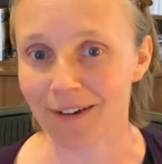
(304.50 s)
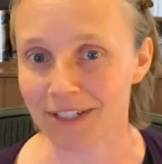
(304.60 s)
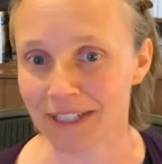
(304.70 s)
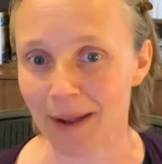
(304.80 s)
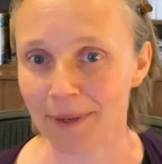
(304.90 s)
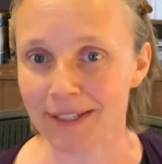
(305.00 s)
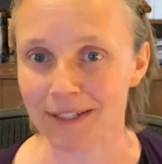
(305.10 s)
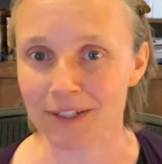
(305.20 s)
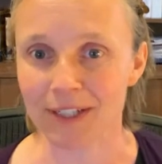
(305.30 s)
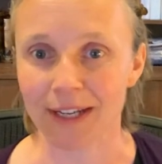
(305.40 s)
an aerodynamics
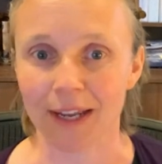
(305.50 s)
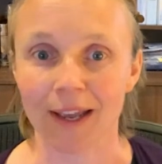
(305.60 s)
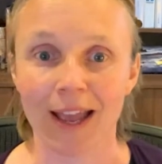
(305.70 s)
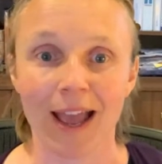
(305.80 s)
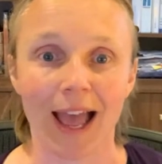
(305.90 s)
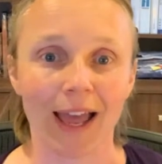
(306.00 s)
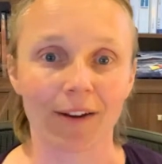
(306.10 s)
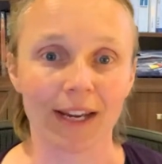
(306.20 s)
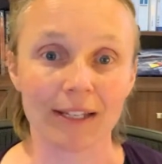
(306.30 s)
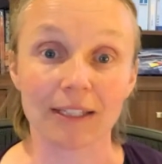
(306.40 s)
engineer.
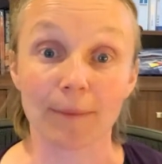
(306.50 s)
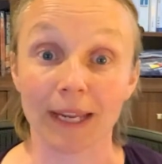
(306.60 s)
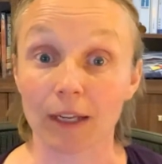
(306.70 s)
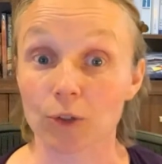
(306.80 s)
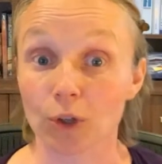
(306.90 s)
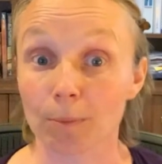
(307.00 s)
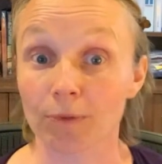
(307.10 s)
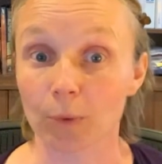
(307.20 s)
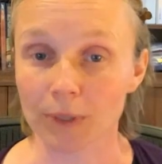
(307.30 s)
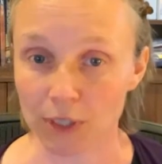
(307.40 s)
And I ended up getting a job
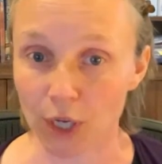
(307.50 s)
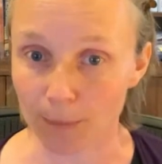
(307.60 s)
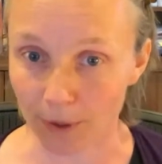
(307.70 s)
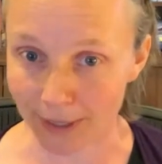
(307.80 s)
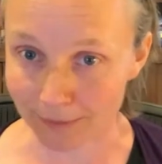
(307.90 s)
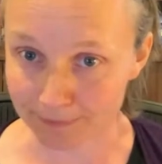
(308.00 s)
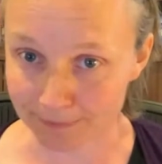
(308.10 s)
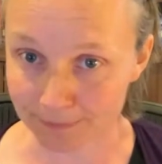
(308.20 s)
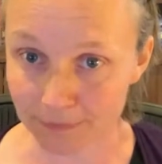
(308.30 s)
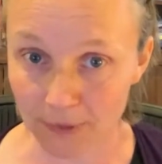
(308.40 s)
for a wind turbine
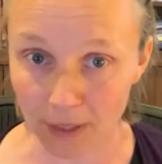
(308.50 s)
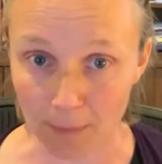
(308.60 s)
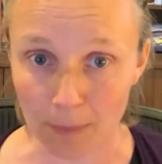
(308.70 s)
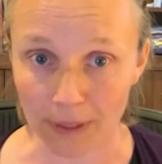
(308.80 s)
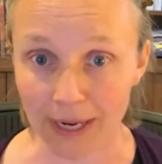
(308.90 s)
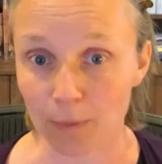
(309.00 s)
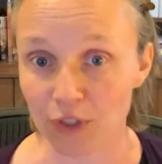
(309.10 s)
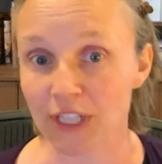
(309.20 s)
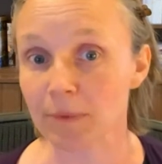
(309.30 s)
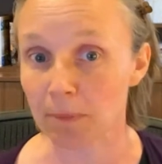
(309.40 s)
company,
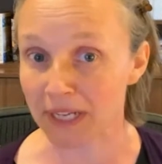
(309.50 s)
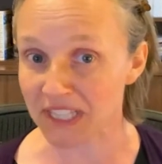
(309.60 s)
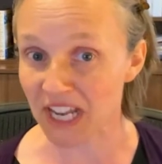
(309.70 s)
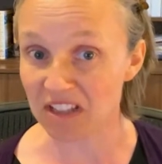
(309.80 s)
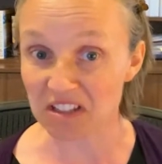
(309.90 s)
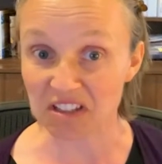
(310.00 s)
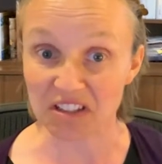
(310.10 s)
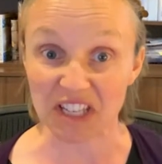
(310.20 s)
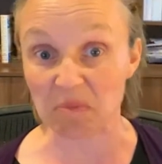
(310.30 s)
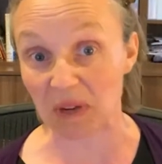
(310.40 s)
which seemed to make sense.
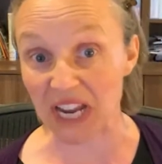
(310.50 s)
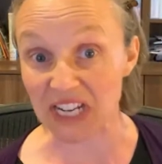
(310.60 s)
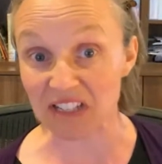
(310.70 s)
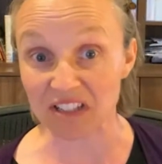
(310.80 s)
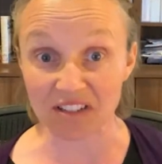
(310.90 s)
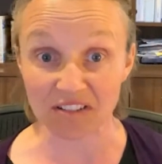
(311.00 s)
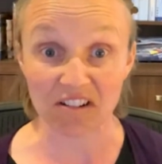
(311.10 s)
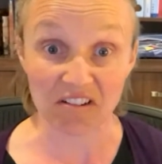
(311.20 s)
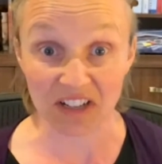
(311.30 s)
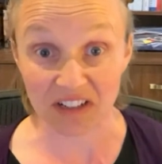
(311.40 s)
There's blades
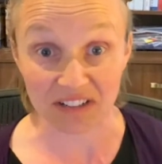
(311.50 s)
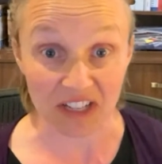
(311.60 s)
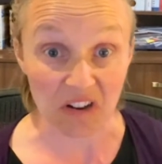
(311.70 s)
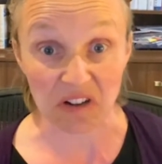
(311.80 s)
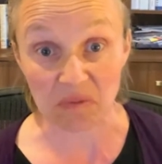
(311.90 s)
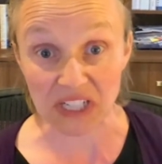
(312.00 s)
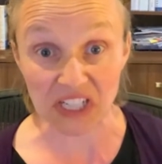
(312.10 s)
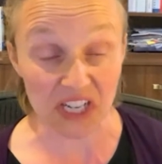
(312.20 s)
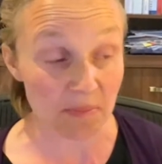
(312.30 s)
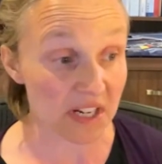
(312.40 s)
on a wind
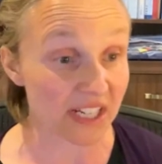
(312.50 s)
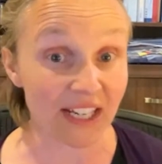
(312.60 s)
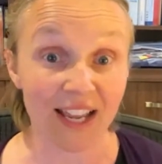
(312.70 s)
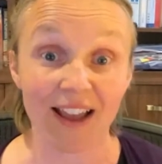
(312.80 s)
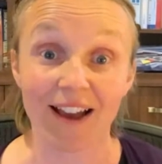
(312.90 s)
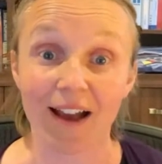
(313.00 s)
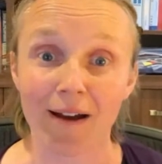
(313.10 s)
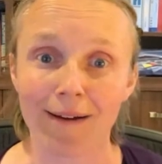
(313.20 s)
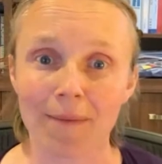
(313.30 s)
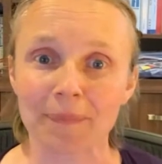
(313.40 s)
turbine.
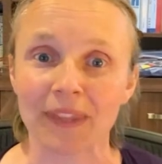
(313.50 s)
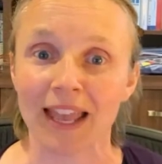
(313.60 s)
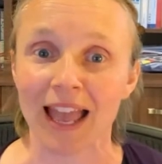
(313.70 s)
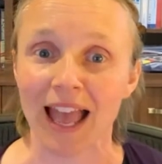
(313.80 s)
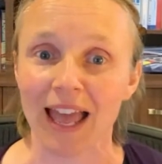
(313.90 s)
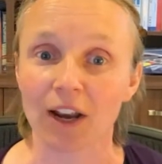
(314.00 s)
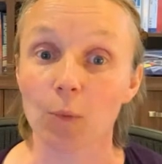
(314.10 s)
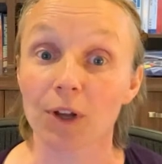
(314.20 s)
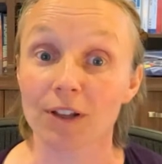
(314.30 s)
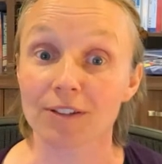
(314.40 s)
And I
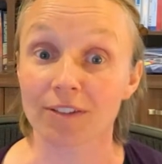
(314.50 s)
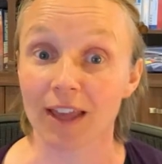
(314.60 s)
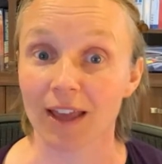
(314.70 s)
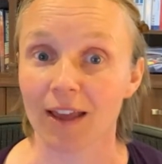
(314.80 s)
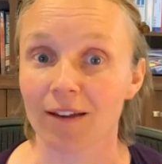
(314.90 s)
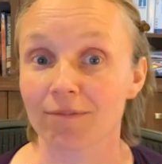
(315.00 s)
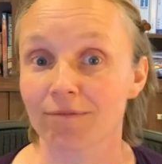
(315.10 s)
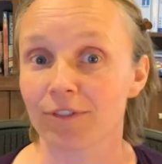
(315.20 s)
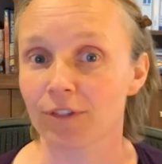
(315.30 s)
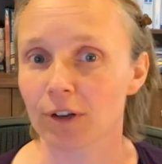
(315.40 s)
worked there
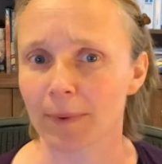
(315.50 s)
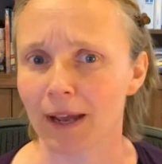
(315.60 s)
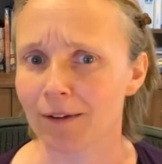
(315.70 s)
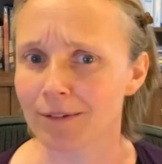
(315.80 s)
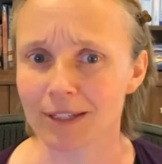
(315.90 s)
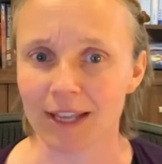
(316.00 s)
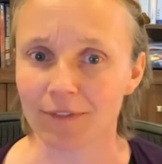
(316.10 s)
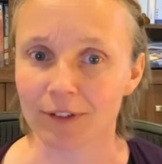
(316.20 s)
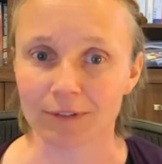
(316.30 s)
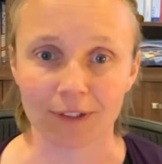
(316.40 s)
for about
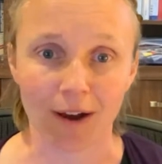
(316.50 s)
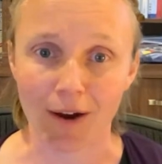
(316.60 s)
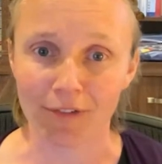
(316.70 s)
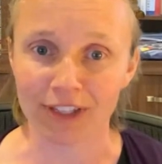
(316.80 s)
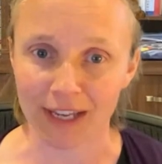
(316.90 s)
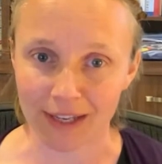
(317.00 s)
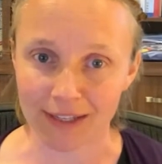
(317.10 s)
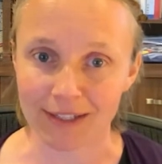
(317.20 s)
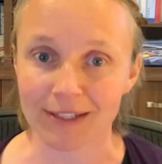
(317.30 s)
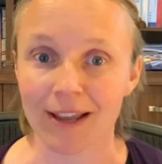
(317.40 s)
7.5
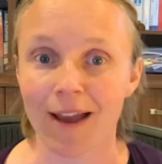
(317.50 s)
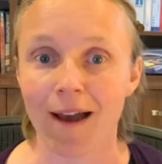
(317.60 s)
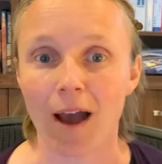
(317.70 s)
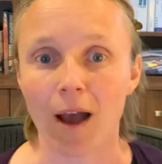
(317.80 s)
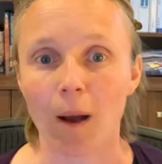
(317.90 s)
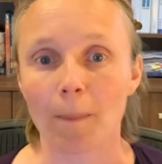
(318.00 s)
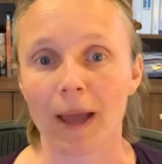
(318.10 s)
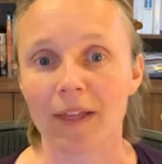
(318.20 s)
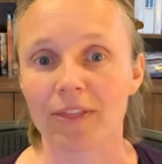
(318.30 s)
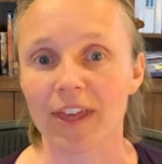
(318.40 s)
years,
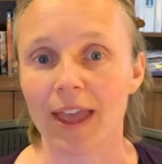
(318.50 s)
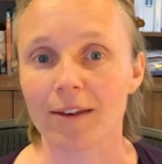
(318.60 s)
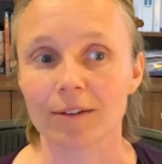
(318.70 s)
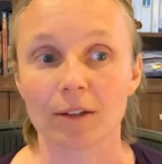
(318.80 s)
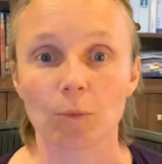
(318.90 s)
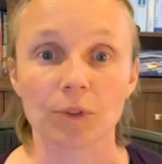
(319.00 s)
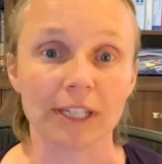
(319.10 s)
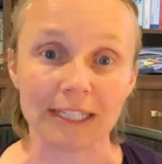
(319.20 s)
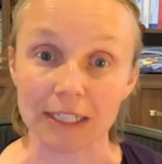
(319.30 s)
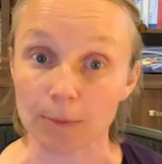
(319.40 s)
and then
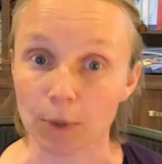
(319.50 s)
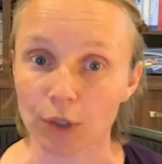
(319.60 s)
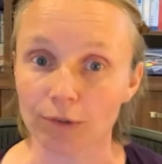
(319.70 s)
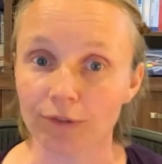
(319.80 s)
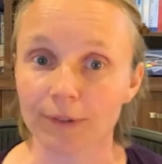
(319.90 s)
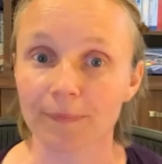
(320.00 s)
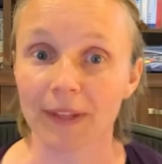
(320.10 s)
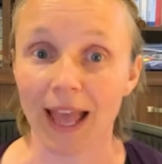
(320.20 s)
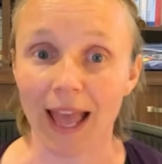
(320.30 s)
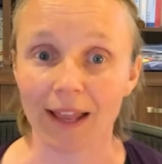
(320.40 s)
needed to move
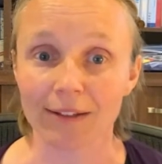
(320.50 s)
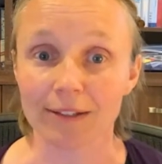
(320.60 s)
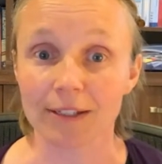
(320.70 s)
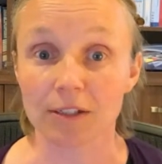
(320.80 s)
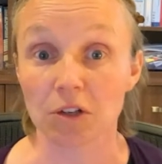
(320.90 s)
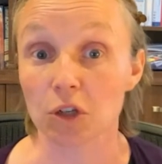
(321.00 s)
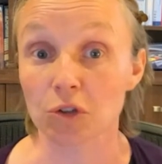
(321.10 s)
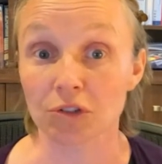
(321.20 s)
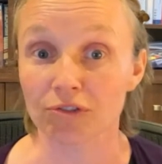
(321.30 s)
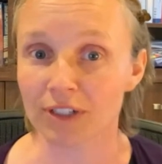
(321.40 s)
and
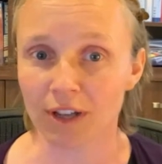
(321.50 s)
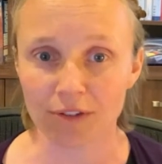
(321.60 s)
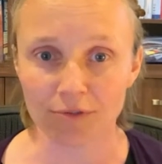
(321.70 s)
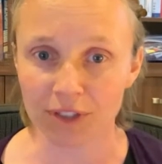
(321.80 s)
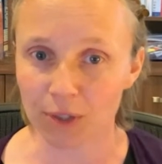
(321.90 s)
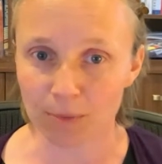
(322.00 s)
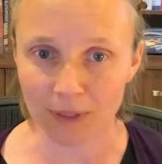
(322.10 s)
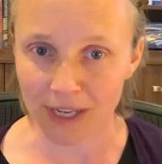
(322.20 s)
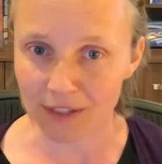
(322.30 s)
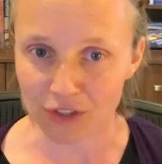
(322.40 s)
looked for another
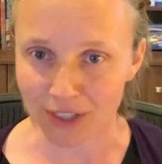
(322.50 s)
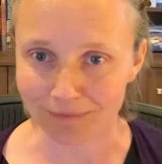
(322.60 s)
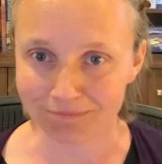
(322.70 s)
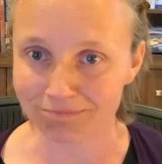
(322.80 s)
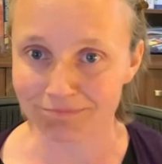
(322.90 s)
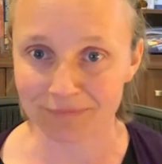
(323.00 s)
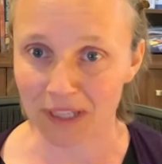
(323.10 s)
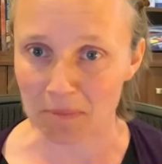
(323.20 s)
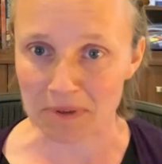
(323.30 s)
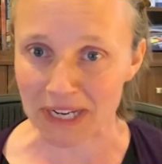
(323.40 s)
renewable energy
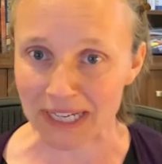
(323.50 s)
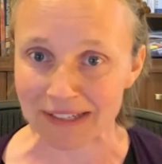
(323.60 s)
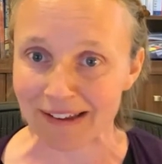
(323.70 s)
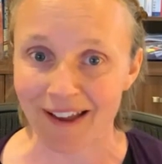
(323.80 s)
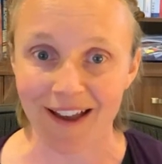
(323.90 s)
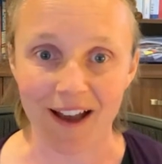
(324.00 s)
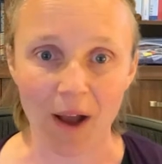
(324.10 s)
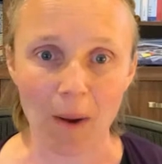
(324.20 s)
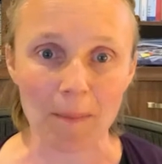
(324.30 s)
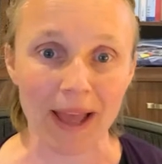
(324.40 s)
company.
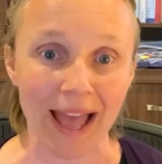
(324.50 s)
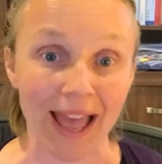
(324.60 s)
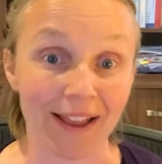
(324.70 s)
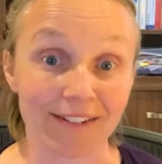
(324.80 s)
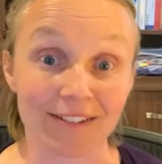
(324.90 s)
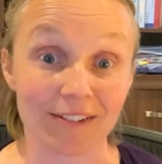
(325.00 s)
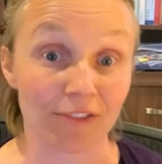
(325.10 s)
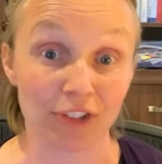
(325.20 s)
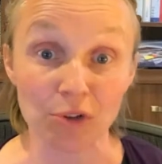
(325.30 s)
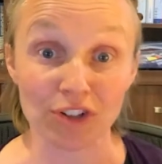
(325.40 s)
And
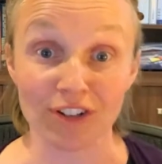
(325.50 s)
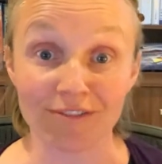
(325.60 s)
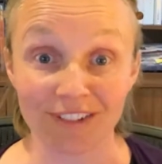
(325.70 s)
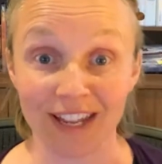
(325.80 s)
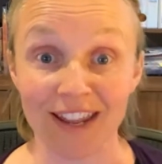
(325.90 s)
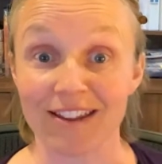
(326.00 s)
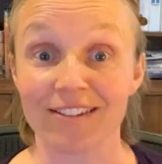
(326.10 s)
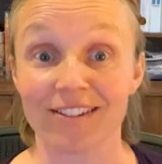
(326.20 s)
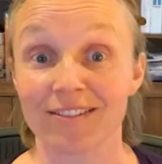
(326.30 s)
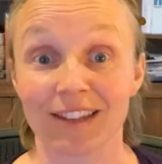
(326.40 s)
fusion
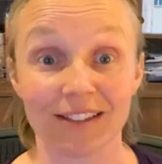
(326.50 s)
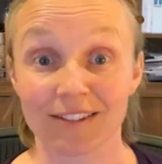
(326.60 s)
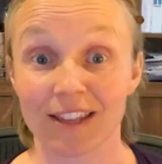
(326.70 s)
it's